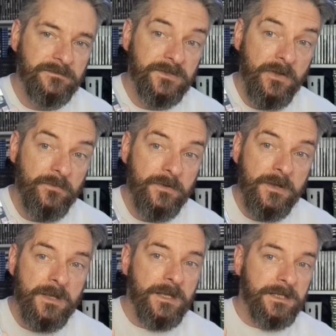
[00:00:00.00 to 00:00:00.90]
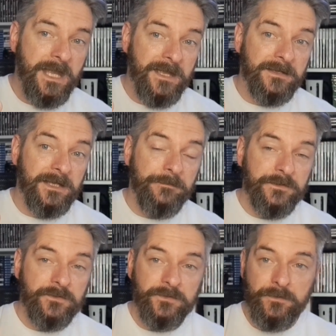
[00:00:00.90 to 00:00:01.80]
So yeah, if
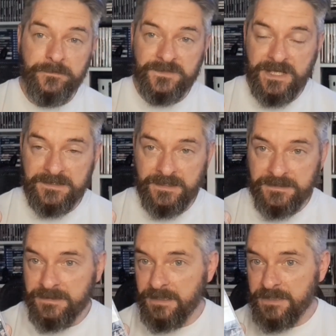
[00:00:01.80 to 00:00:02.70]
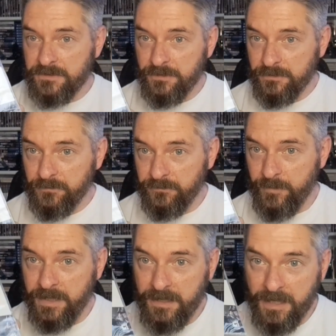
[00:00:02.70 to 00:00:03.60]
it's good enough for SNEStastic, it's good enough for
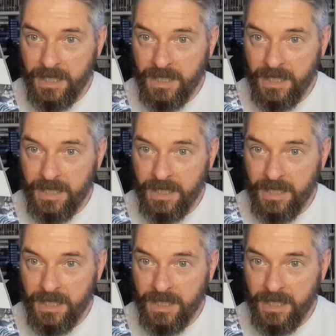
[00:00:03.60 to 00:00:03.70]
me.